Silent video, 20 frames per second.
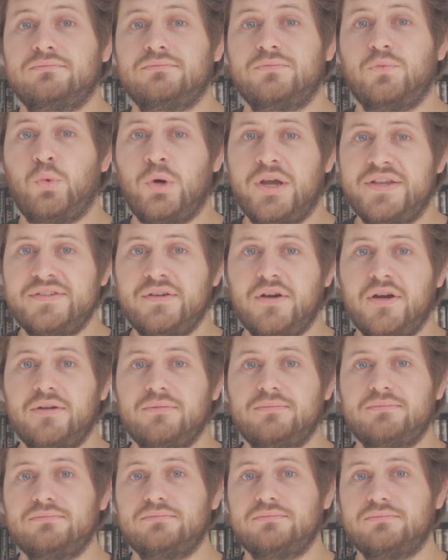what is art?
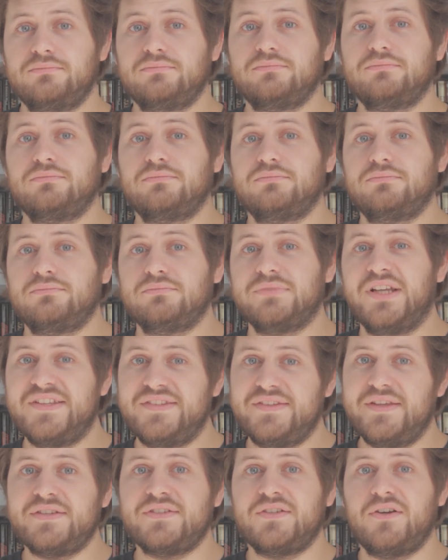Is
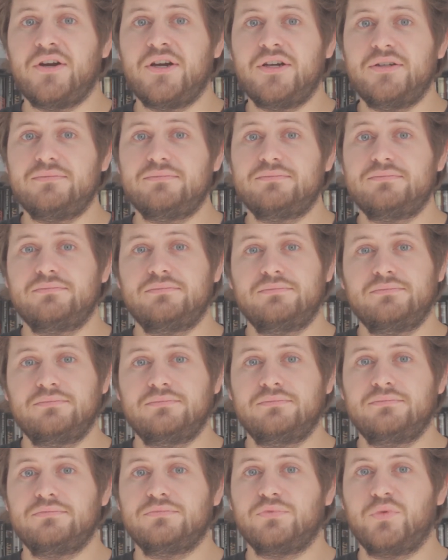this art?
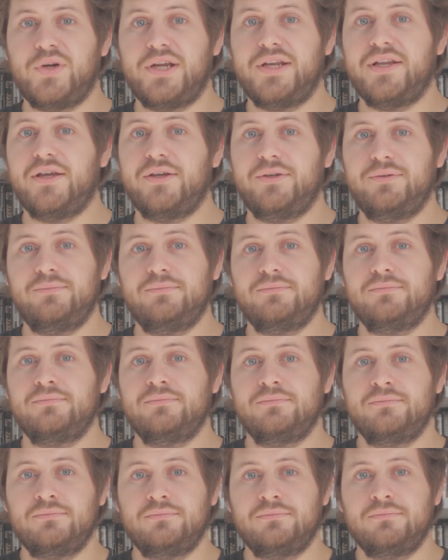Right now?
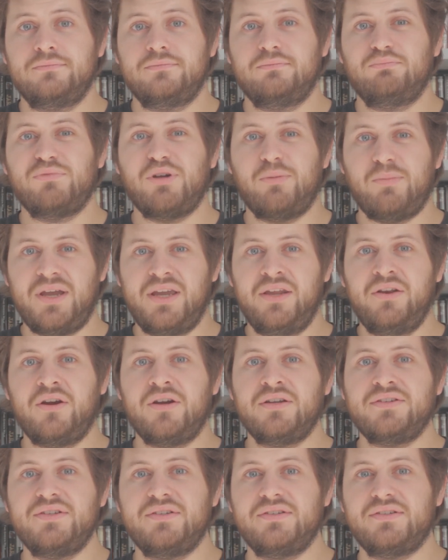Am I an
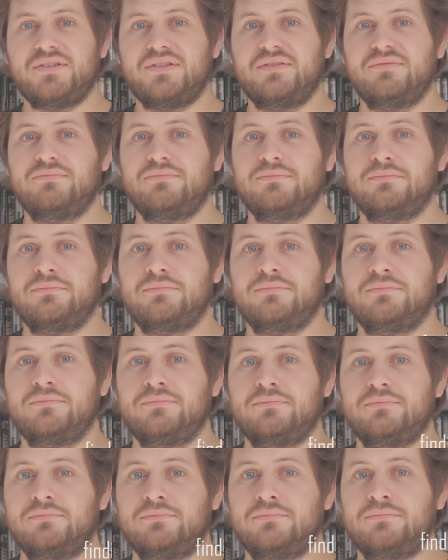artist?
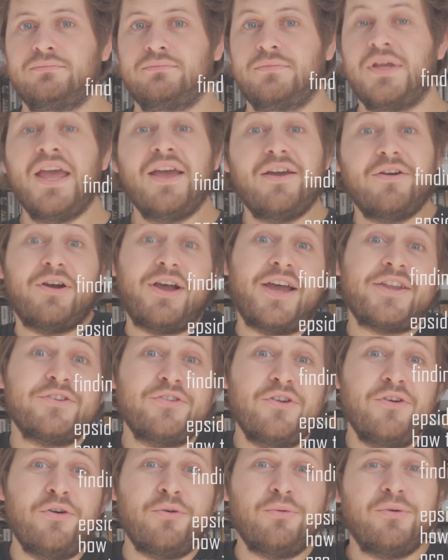I don't
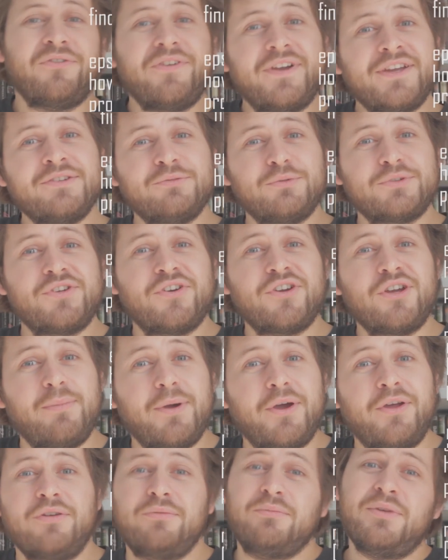know, we'll talk
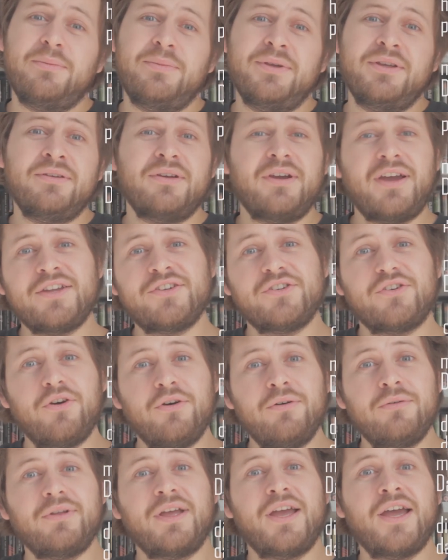about it maybe, I don't
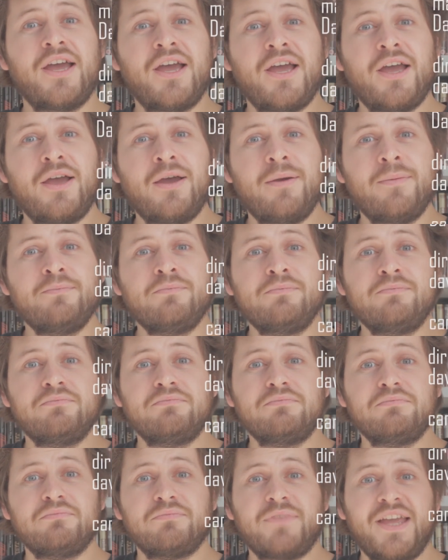know.
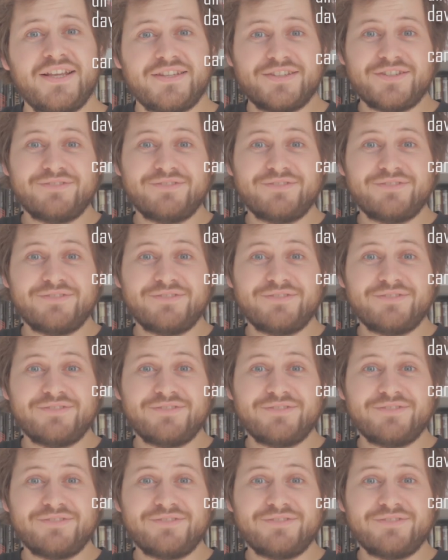Thanks.